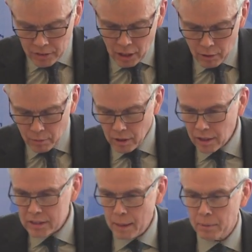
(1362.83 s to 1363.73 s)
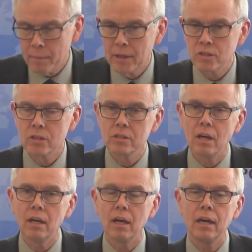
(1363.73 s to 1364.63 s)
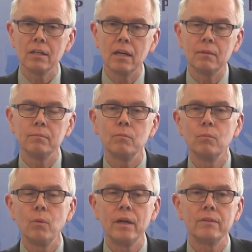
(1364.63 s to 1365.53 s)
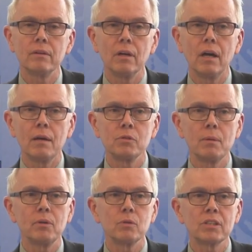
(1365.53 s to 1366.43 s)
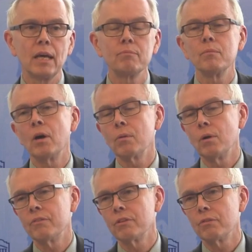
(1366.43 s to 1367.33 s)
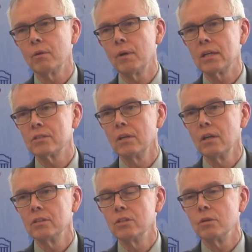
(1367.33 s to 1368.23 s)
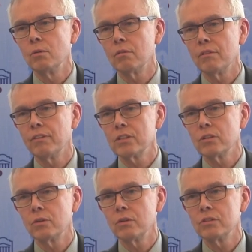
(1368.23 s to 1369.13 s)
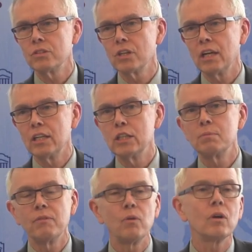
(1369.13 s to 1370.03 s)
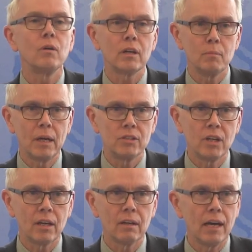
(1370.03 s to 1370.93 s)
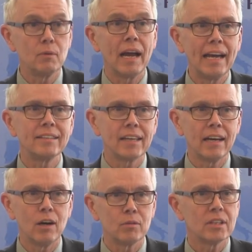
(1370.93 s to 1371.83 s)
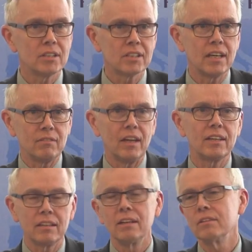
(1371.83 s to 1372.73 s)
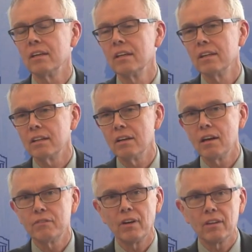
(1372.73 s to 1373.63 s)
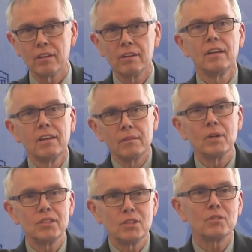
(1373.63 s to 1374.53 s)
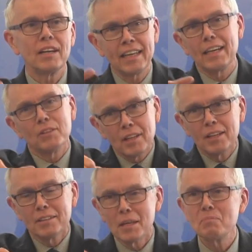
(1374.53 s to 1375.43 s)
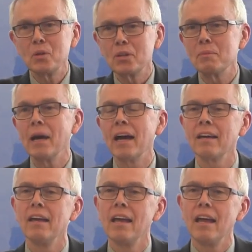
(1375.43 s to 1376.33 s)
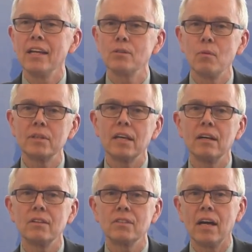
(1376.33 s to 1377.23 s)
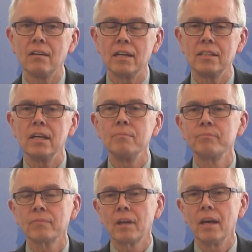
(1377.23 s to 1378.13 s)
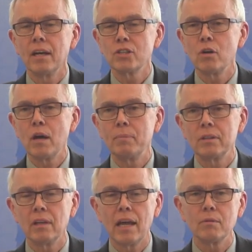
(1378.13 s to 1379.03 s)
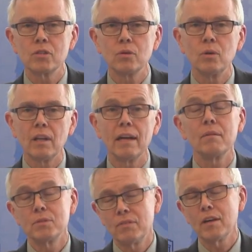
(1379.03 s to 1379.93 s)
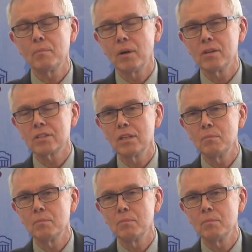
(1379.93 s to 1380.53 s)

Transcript: The other example I mentioned is uh, I, I, went, uh, I was able to escape from Ottawa for three weeks to do a refresher course in Chinese before going to Beijing. I knew I had to get out because it's kind of like, you know, the, the Godfather. Once you try to get out, they, they pull you back. And so I wanted to get out of town, and I did. And I showed up at the language school, and I was very embarrassed.